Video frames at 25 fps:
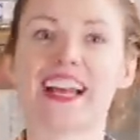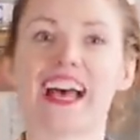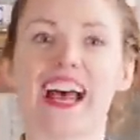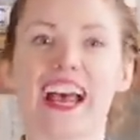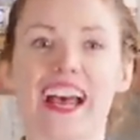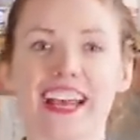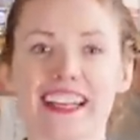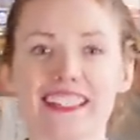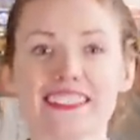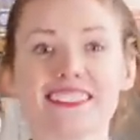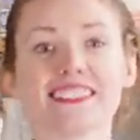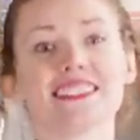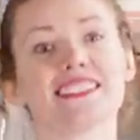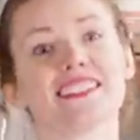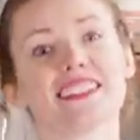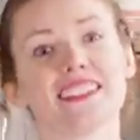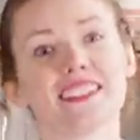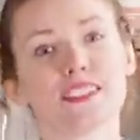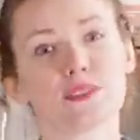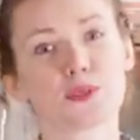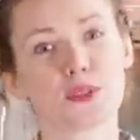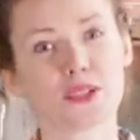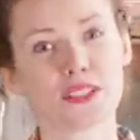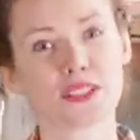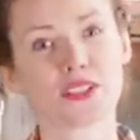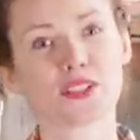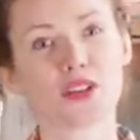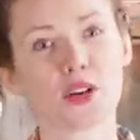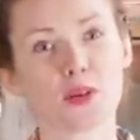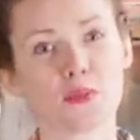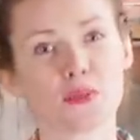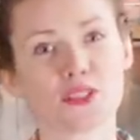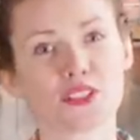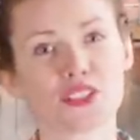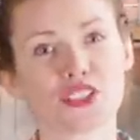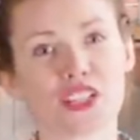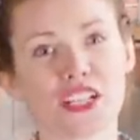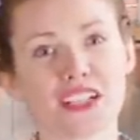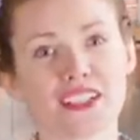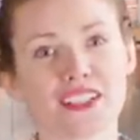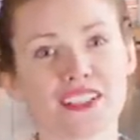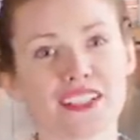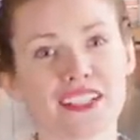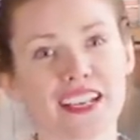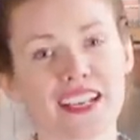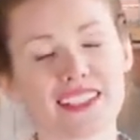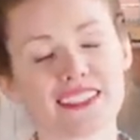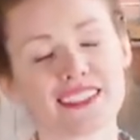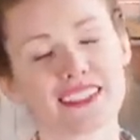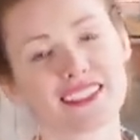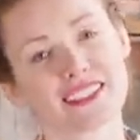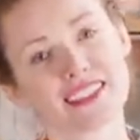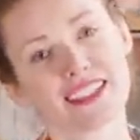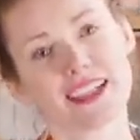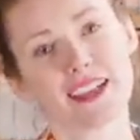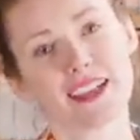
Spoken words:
and it's where the Cobbler Shaker gets its